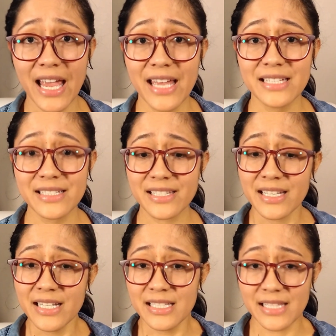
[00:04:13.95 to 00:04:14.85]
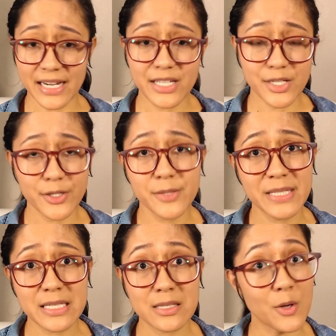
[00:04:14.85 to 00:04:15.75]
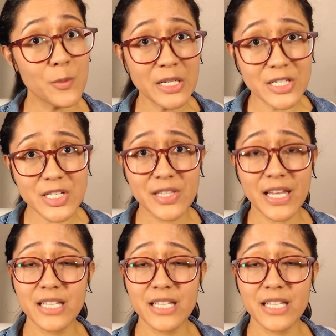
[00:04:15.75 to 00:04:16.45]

and like tournaments so much